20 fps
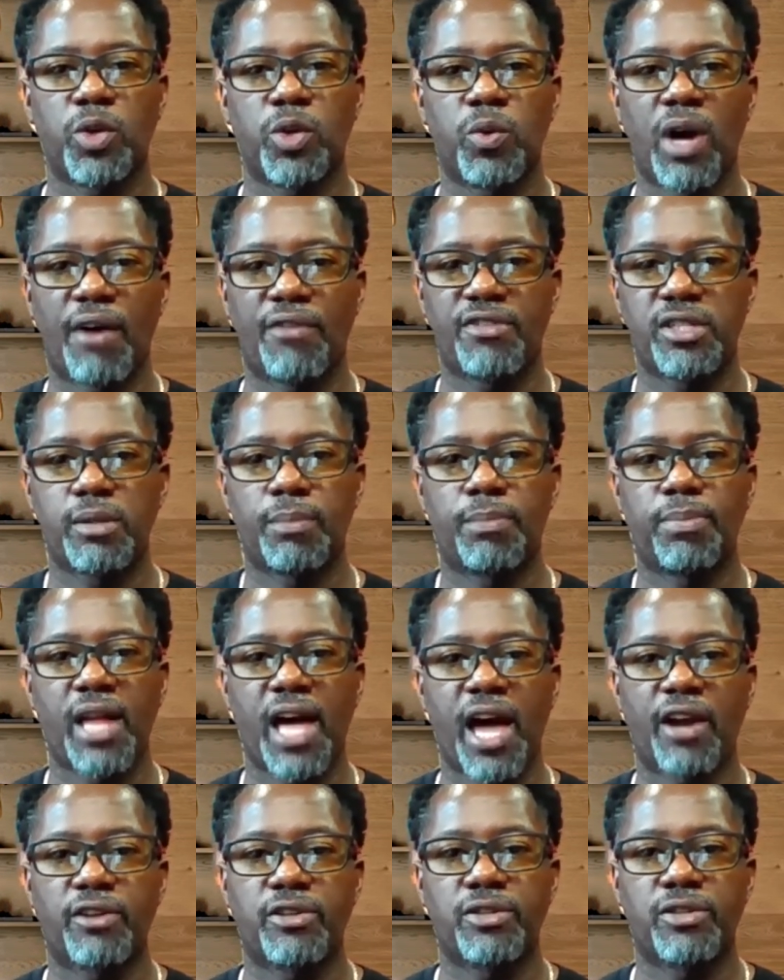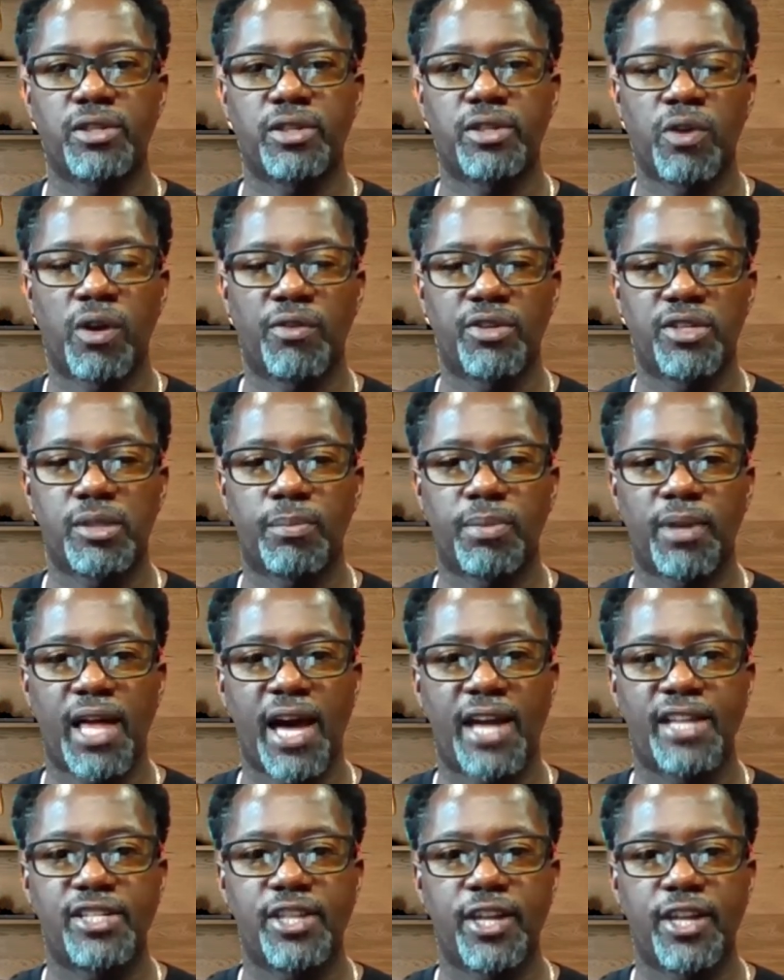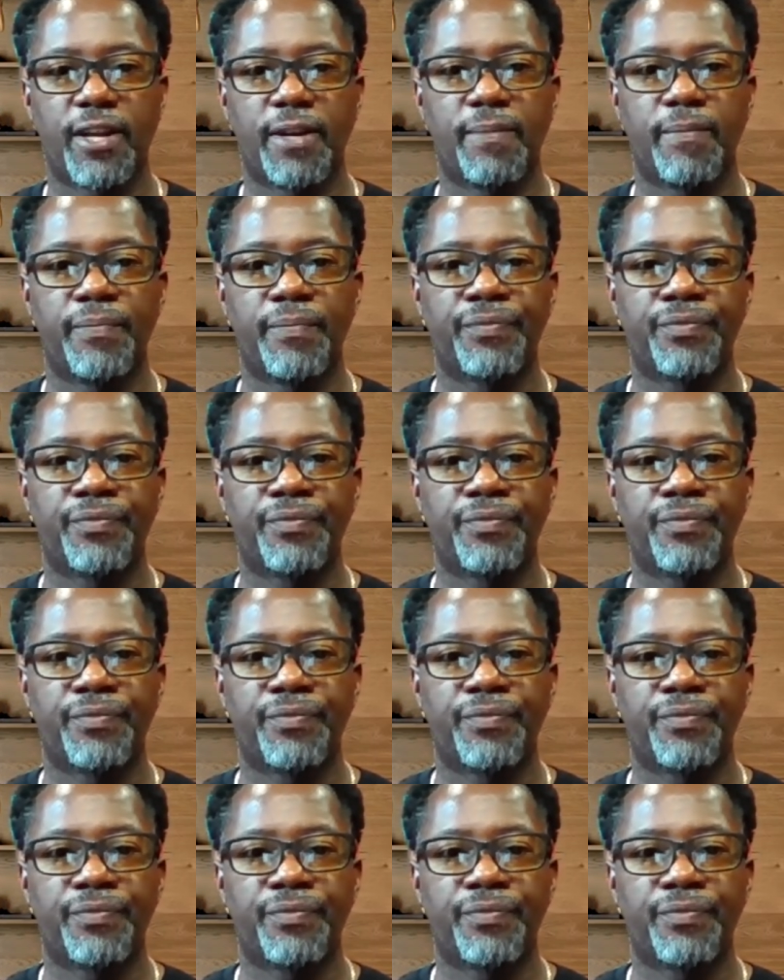you have suppliers and you have a supply chain.